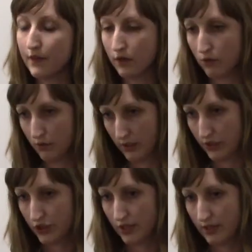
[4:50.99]
the
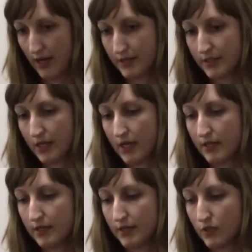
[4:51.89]
coalition has done
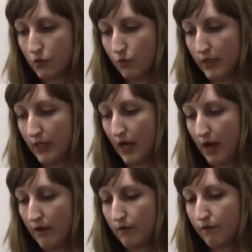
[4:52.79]
is we
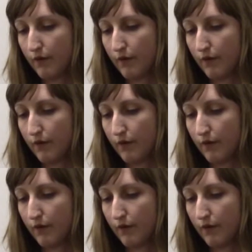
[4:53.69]
have